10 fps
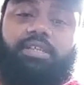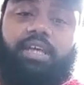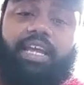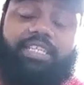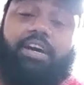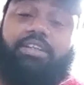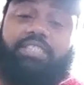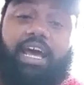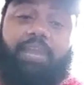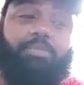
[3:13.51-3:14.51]
And that's how it's a
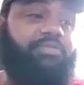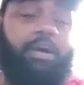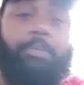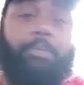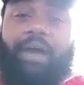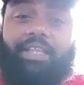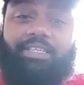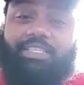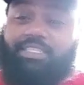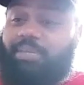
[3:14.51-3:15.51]
lot of motherfucking
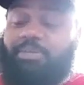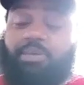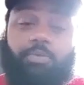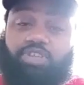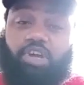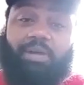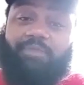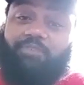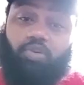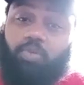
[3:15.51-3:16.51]
politicians. I mean, when we talking
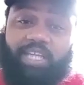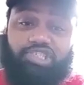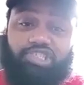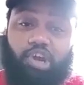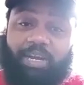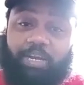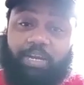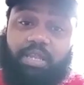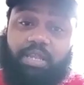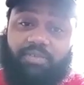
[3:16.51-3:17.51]
about voting, we ain't just talking about the
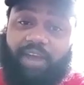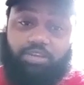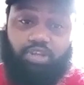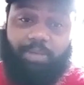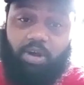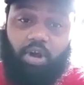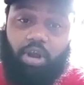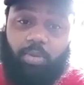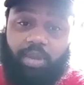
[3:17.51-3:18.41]
president, right? You talking about all the way.